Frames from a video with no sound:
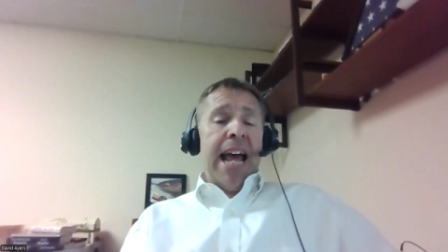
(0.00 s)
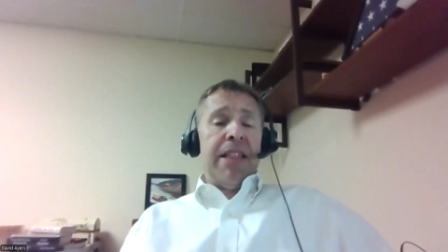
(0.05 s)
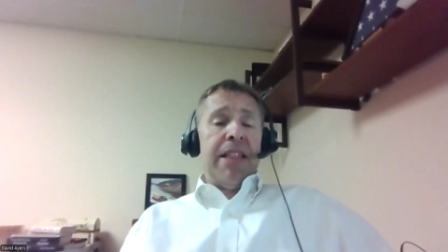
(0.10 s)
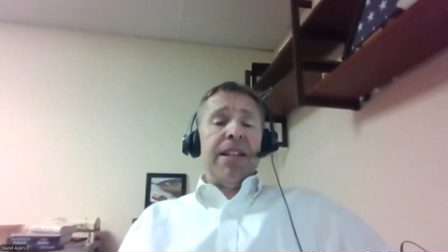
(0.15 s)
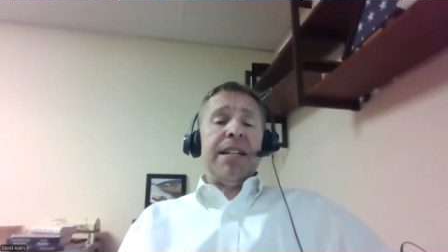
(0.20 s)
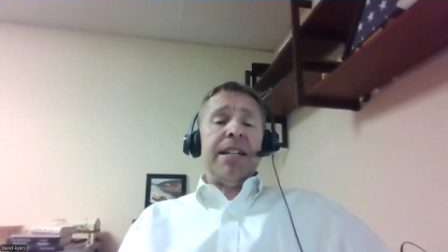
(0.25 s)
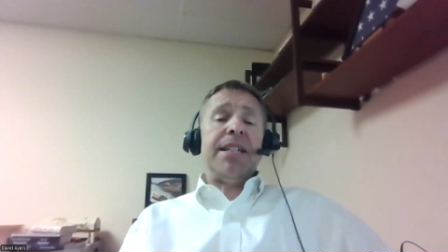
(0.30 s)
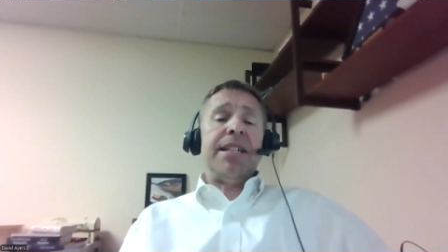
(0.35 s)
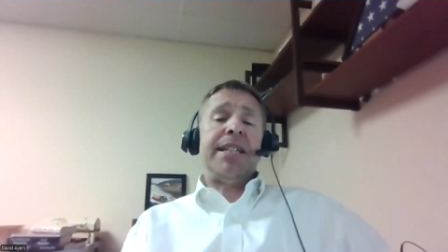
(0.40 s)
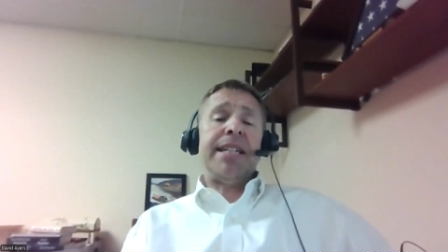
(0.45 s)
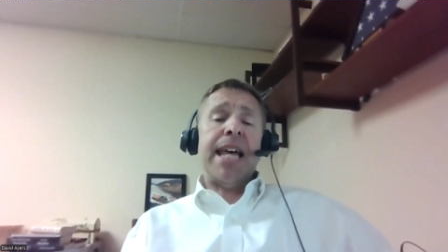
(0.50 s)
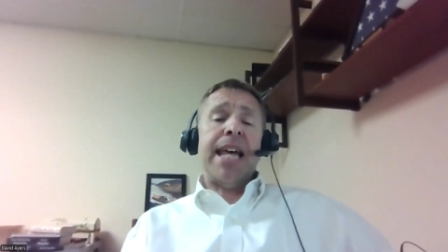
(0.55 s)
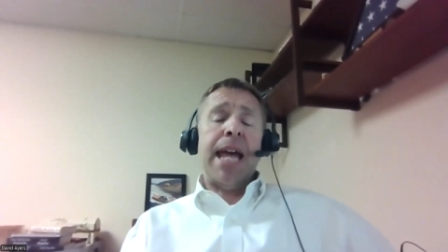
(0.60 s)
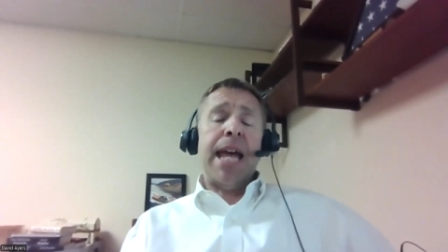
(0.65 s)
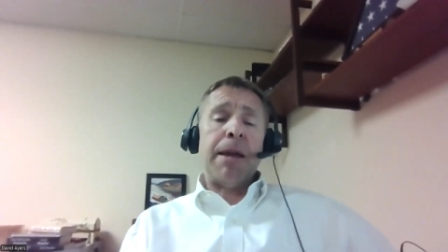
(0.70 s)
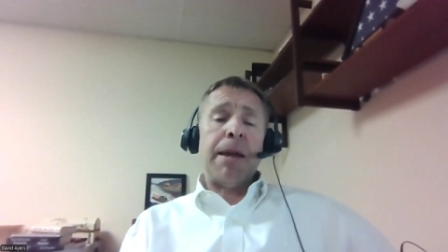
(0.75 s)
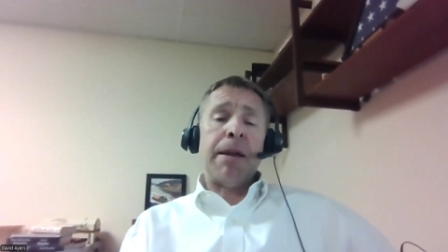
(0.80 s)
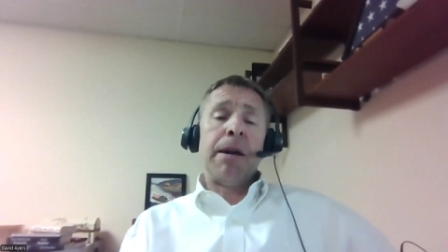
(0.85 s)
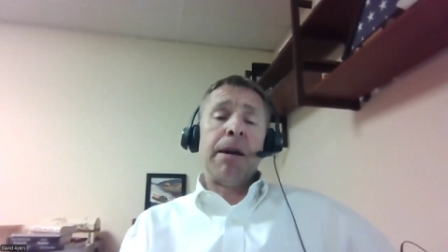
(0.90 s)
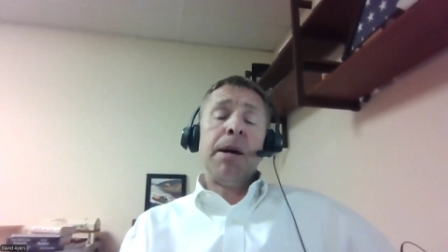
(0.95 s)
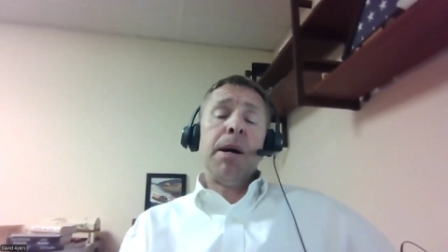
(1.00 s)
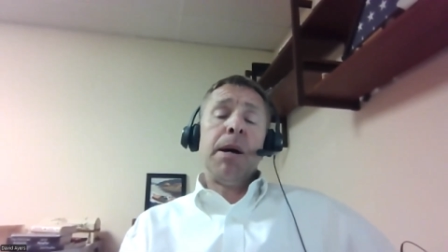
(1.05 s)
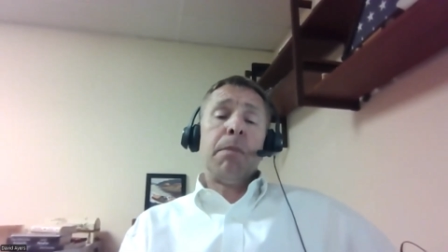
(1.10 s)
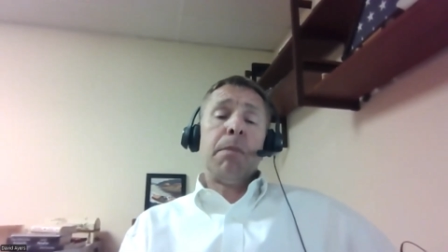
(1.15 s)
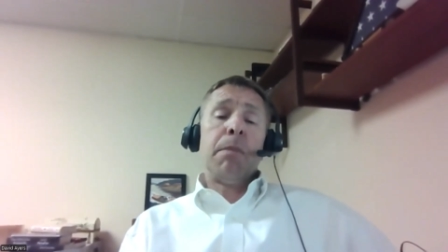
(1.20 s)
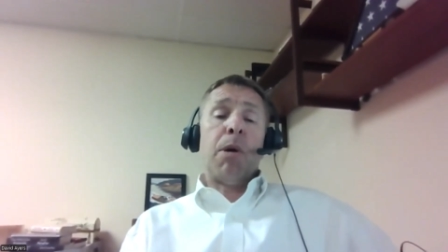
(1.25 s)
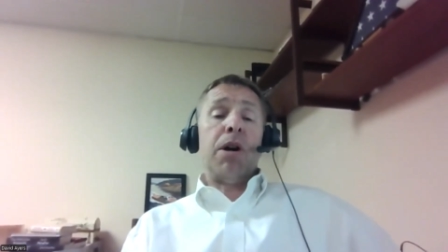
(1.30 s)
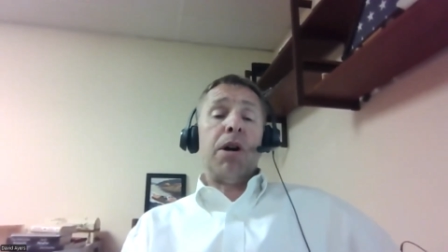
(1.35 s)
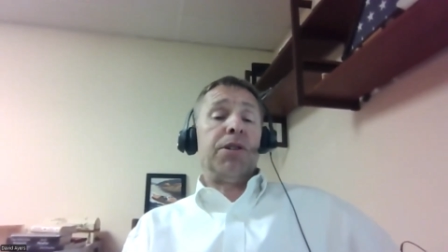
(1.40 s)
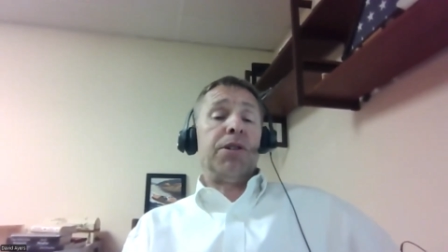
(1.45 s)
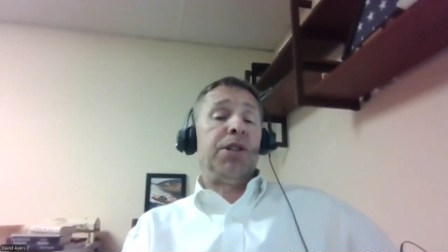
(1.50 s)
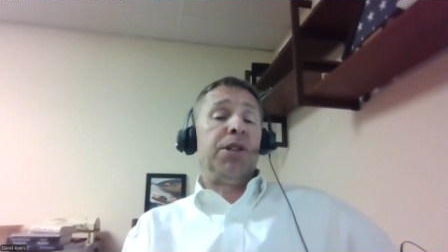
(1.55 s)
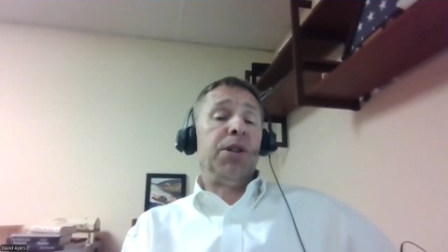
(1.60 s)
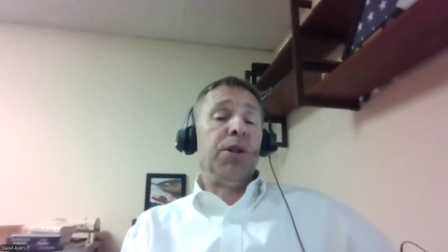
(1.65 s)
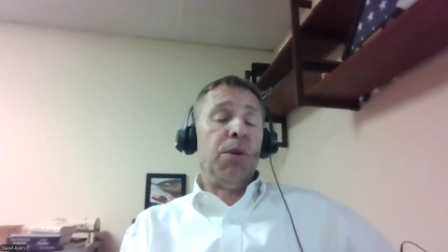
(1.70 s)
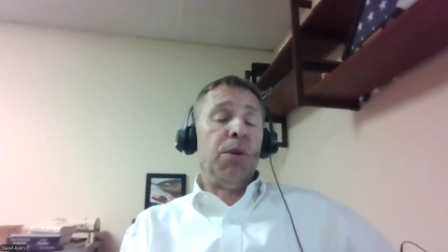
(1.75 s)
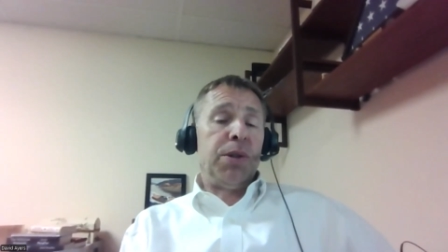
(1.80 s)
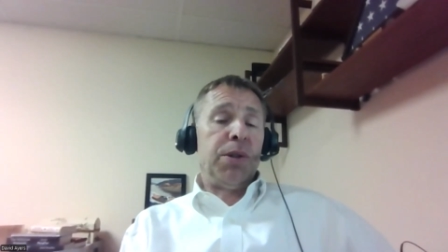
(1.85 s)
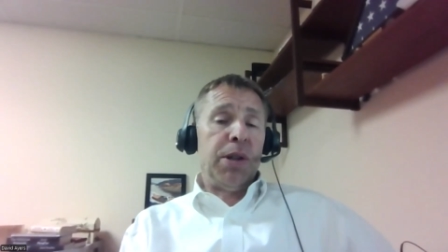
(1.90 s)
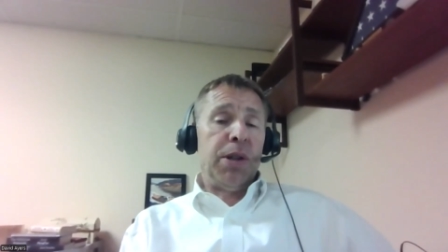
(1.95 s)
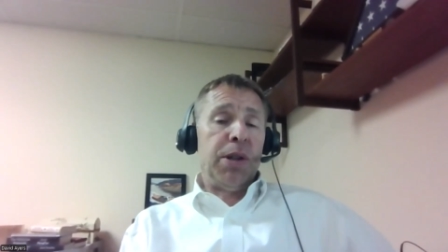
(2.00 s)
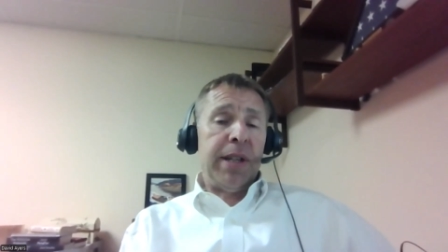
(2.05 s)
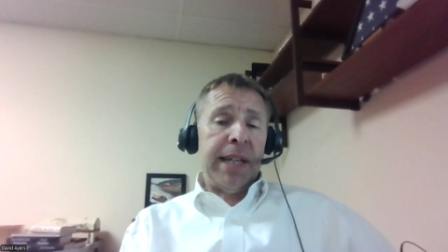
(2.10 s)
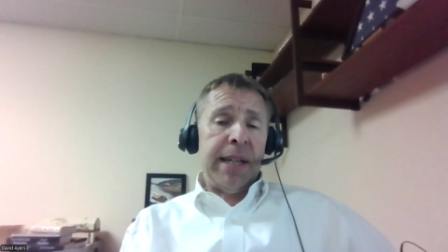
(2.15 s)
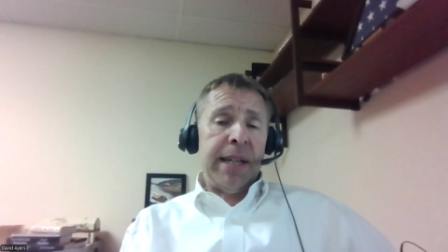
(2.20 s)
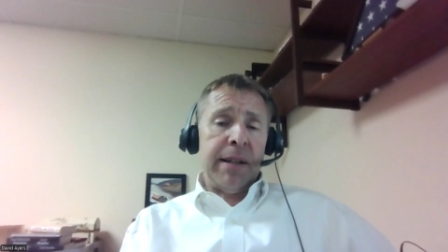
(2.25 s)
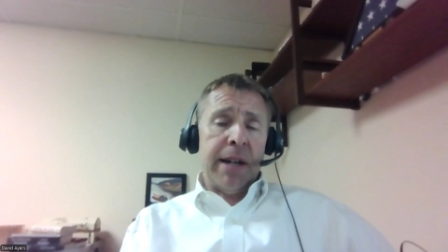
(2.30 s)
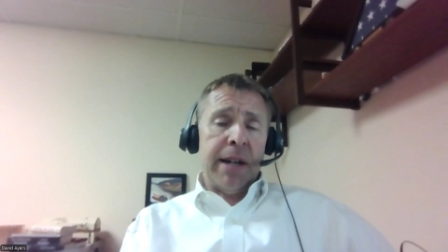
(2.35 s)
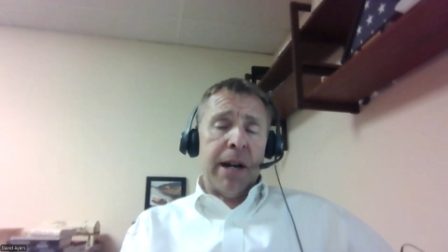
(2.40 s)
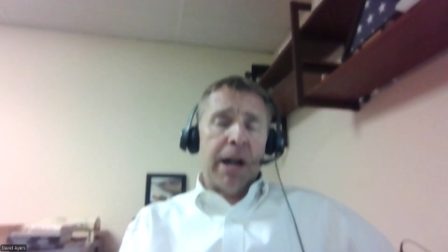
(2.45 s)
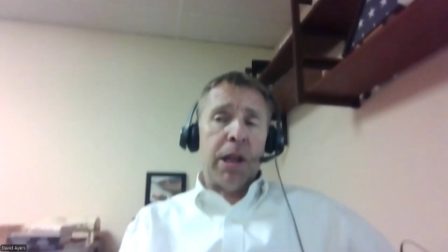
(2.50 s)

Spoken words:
And this is a part two to the